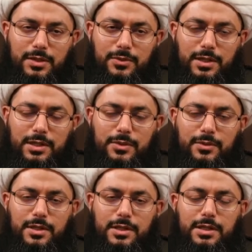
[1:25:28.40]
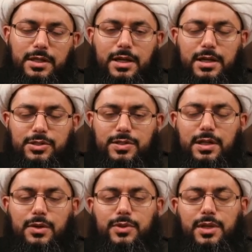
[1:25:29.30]
every position that the Messenger of
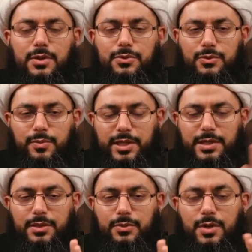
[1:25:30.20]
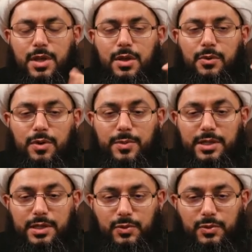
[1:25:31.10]
Allah, peace be upon him, and his family